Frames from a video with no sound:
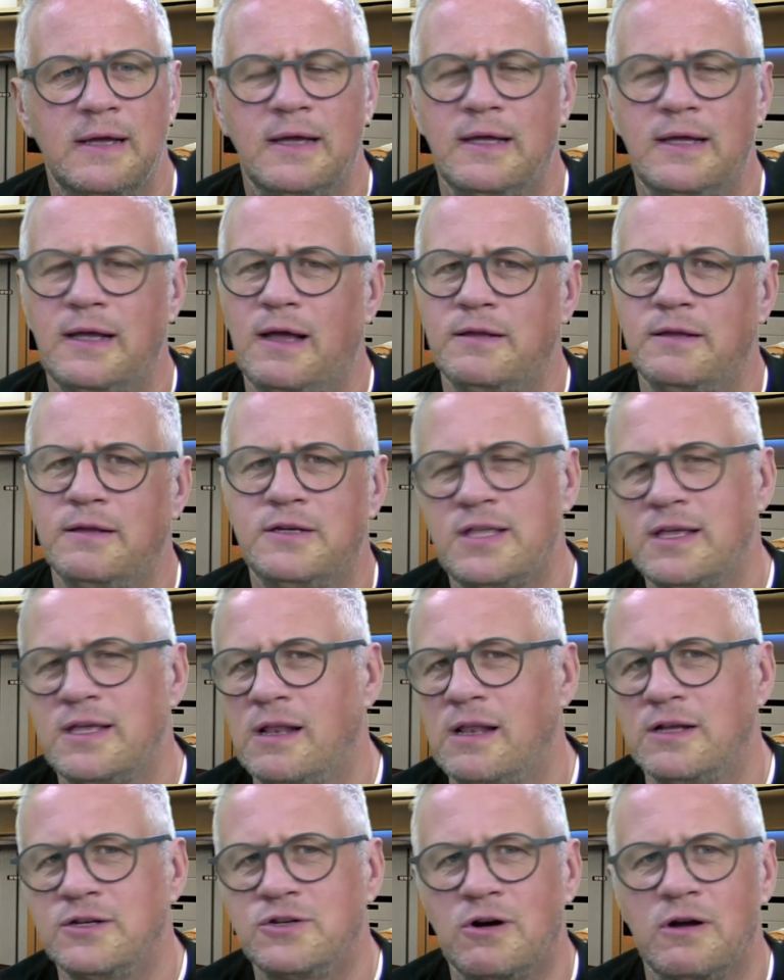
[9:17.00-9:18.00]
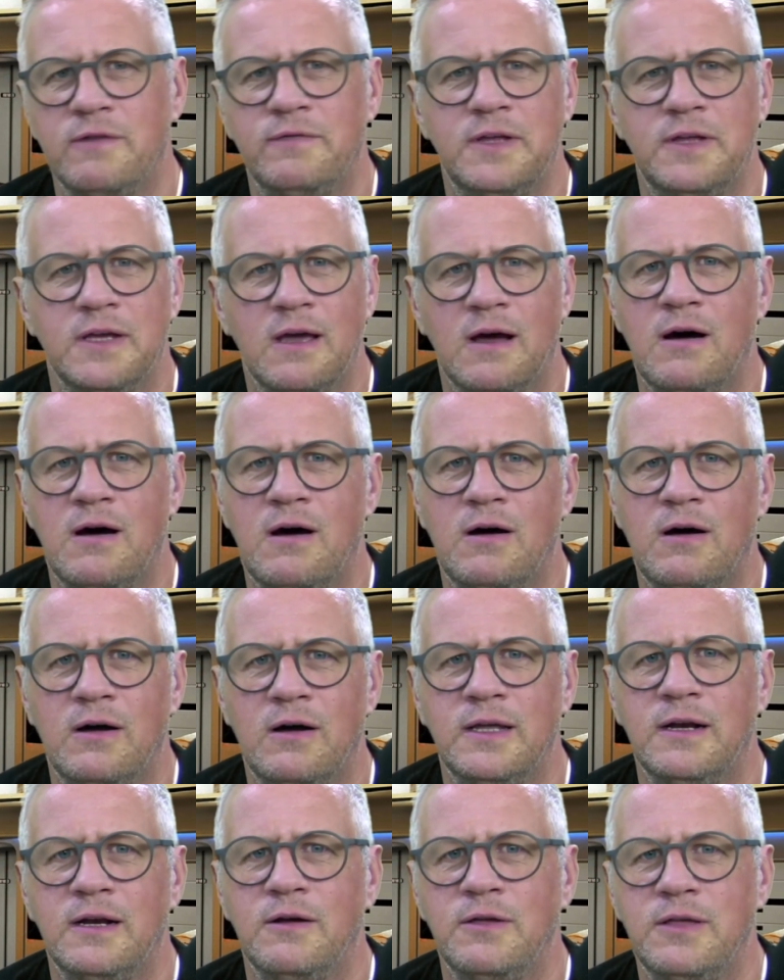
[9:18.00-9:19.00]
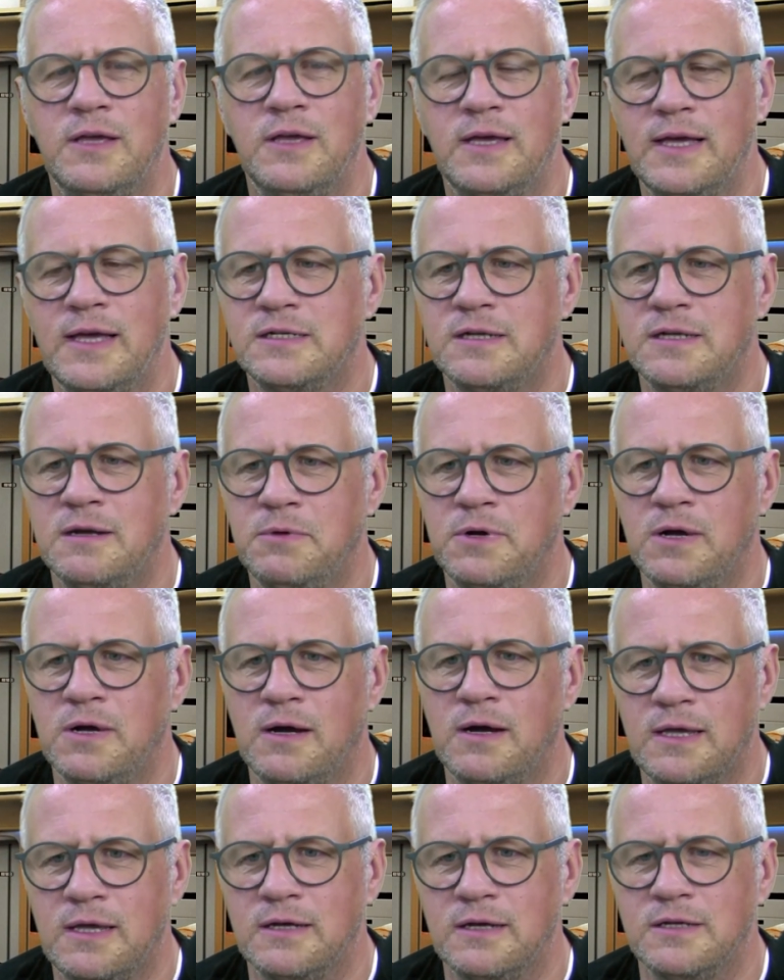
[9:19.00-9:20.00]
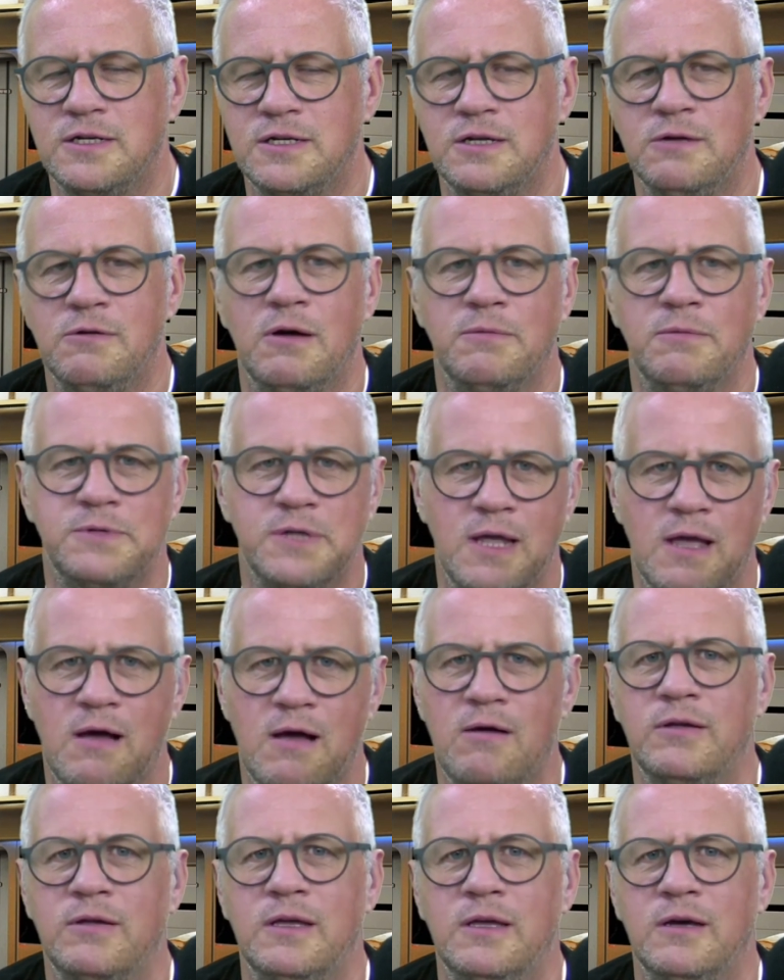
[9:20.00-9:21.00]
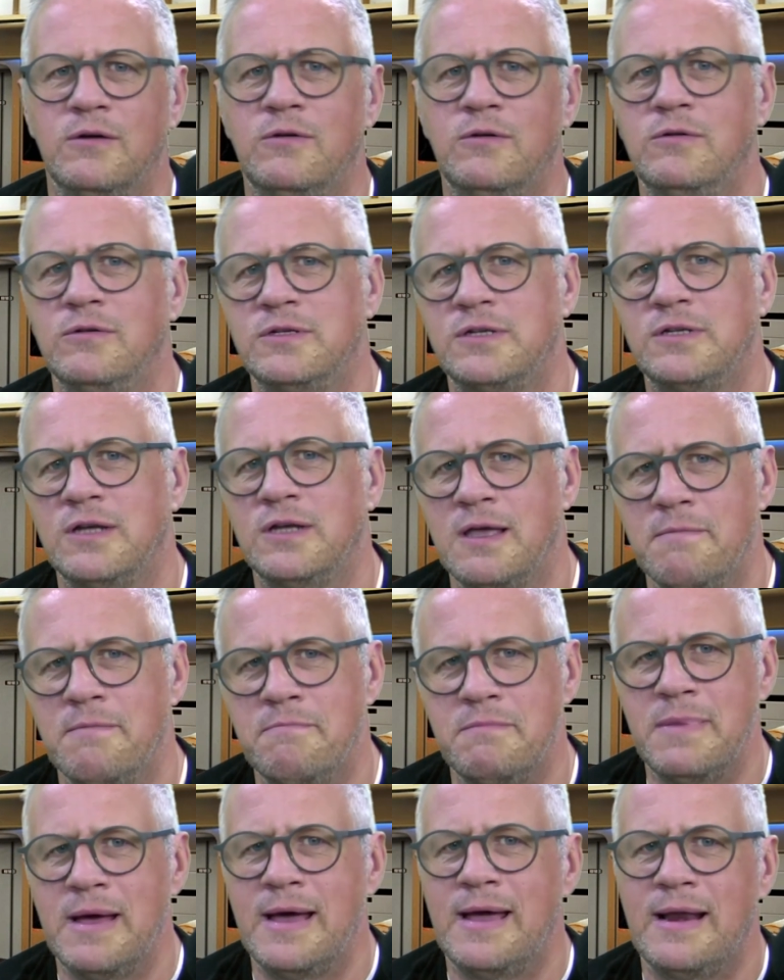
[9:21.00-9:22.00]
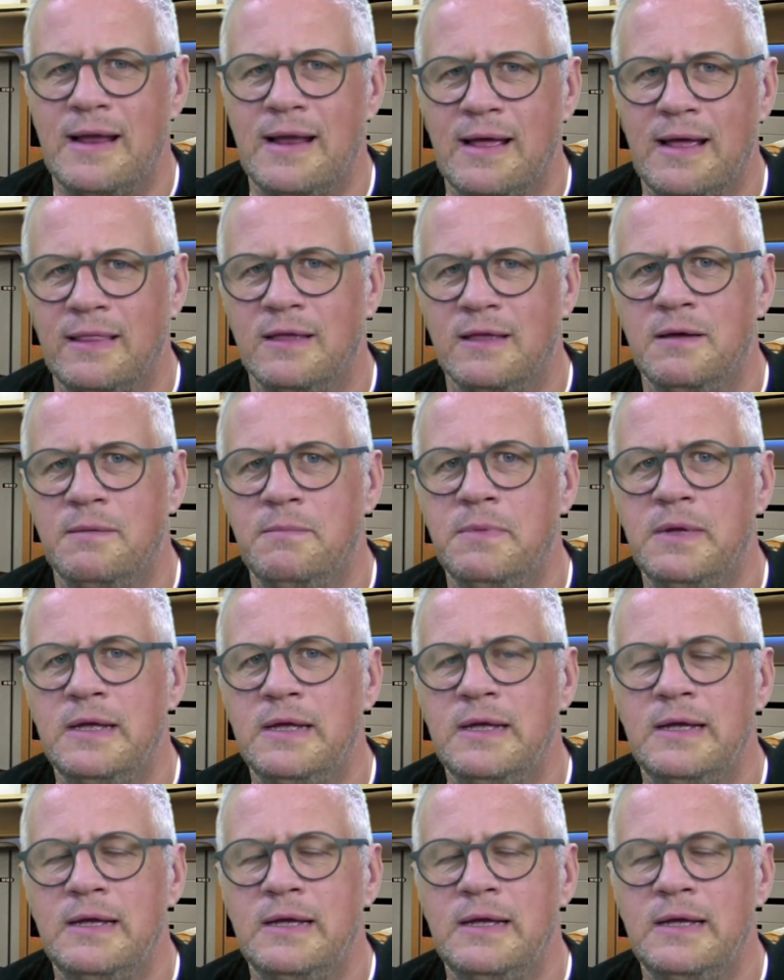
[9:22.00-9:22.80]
I just think, like driving your car, you get some guy cuts you up, so you honk your horn, so you're mad at them,